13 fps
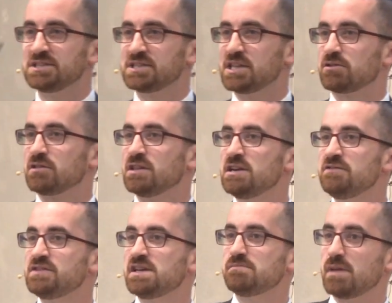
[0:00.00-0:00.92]
there
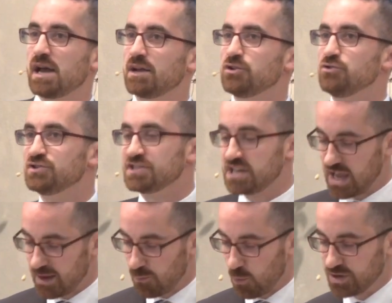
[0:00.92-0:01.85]
lived a man whose
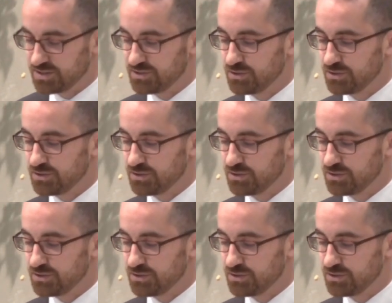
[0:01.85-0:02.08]
name was